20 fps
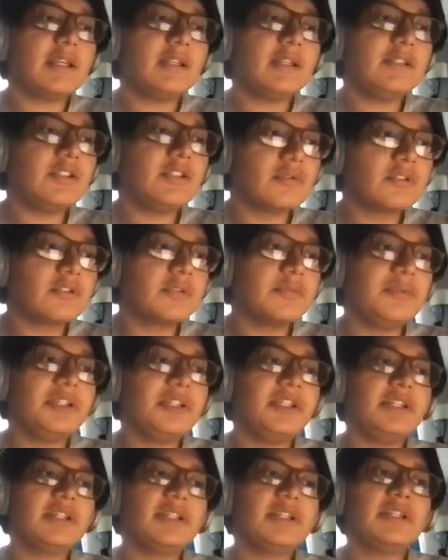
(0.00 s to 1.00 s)
social
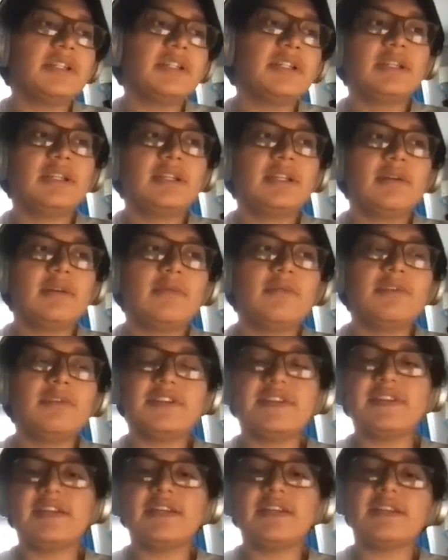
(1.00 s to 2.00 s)
media, we
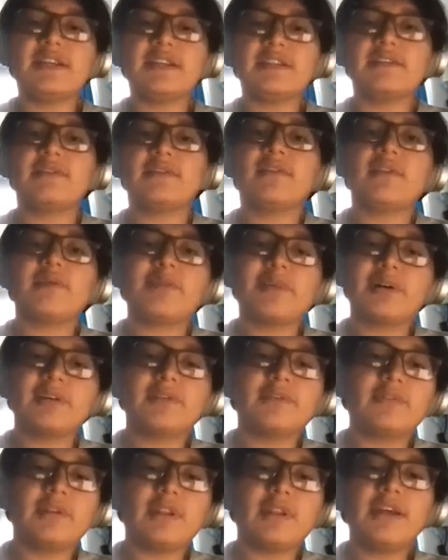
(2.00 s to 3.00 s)
see it as another part
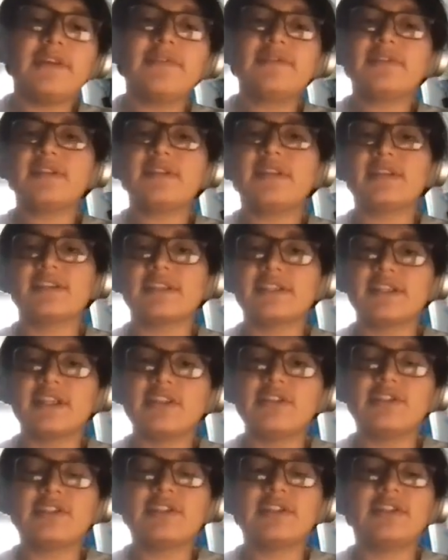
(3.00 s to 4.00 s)
of our lives, an
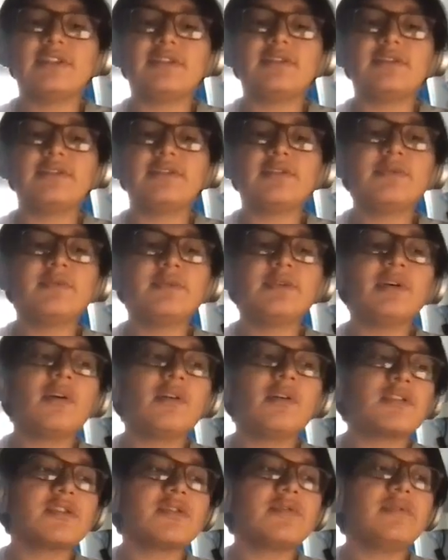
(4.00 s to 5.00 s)
extension. So we
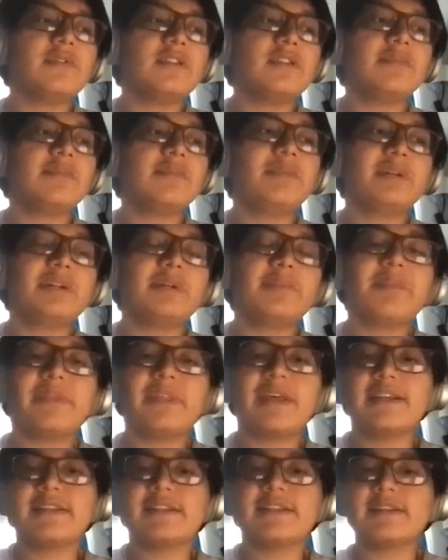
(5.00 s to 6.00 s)
also want to put up
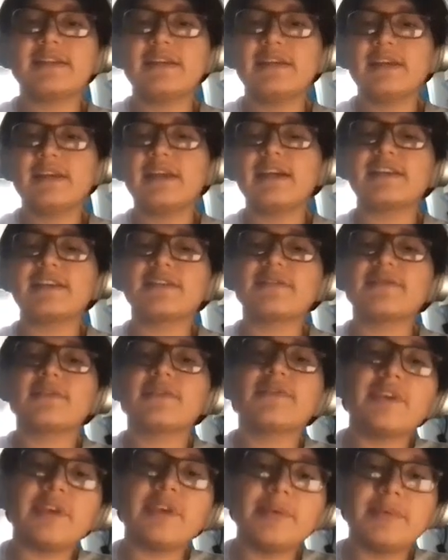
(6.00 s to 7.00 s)
that, I guess, sort
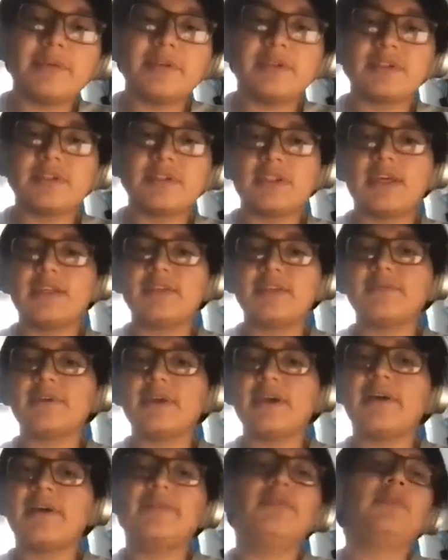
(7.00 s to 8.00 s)
of image that we
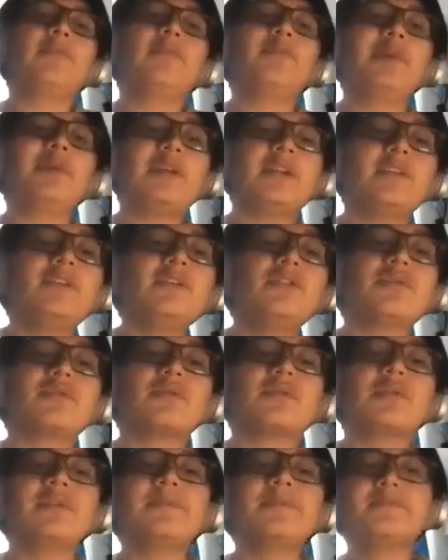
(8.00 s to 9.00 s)
have of being
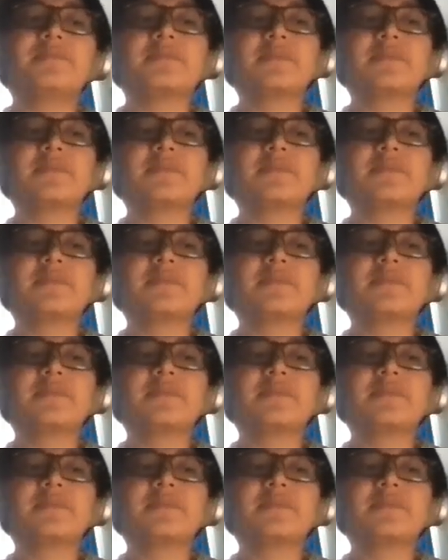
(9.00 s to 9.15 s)
neutral.